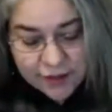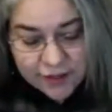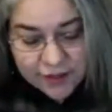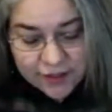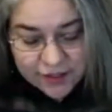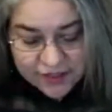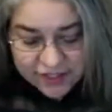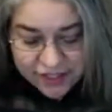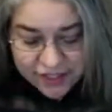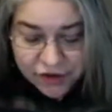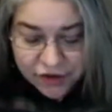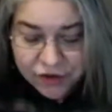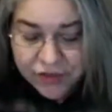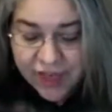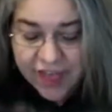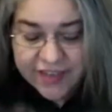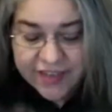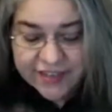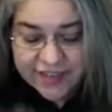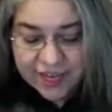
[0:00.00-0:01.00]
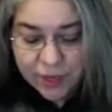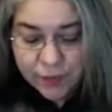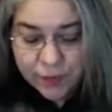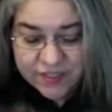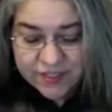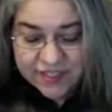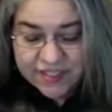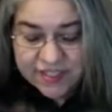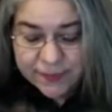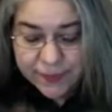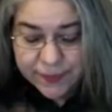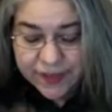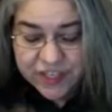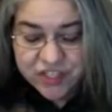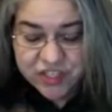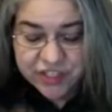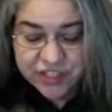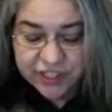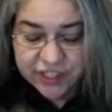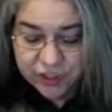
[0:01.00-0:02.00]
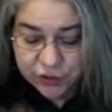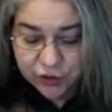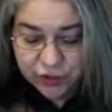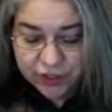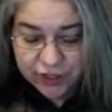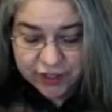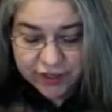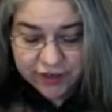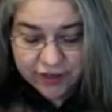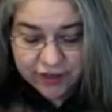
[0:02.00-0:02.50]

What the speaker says: Dinner that day was especially good.